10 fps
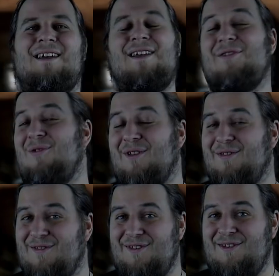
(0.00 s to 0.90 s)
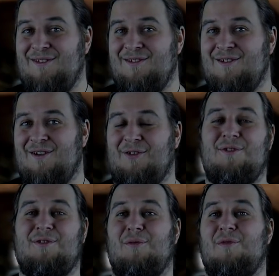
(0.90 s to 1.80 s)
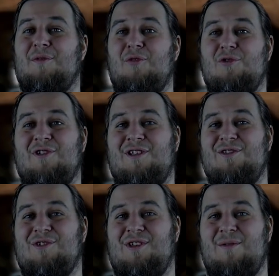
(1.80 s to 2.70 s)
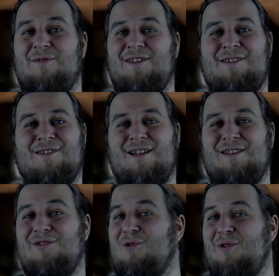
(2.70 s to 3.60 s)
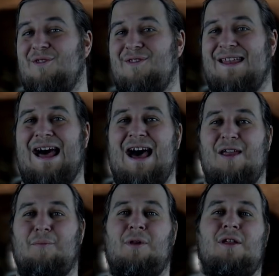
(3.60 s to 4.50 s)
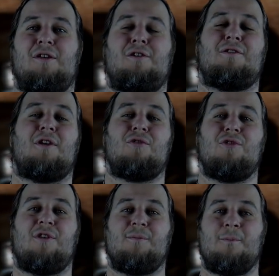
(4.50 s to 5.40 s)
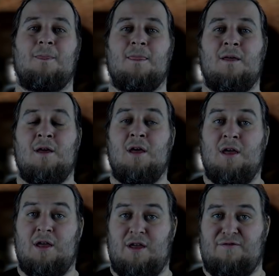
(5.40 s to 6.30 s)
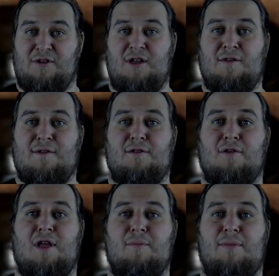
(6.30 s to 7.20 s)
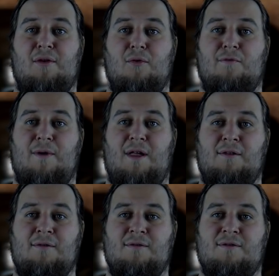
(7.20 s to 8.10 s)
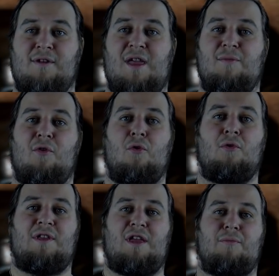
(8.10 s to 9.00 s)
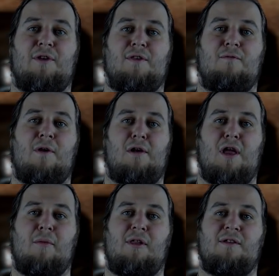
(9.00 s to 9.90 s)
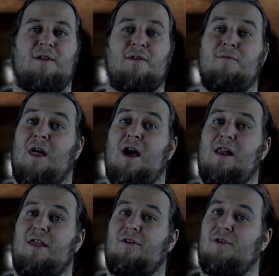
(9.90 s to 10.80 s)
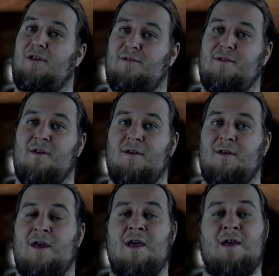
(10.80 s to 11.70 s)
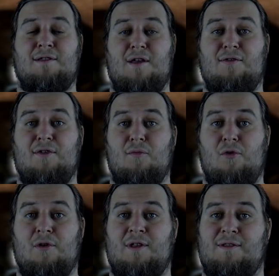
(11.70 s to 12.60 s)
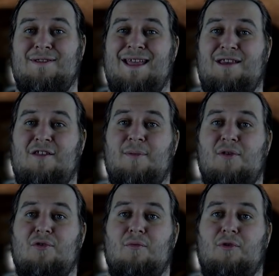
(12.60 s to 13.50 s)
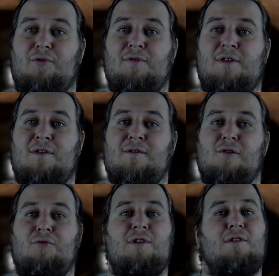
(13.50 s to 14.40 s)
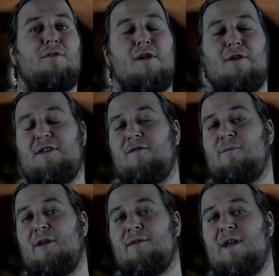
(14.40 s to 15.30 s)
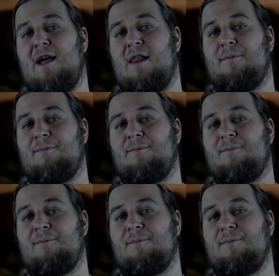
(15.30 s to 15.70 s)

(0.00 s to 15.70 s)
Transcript: As you can see, Cultistorm is a more challenging game with exciting choices and high player interaction. If the Kickstarter campaign goes well, the game's already impressive variability will highly increase, thanks to the more than 10 expansion modules excluding the narrative playstyle.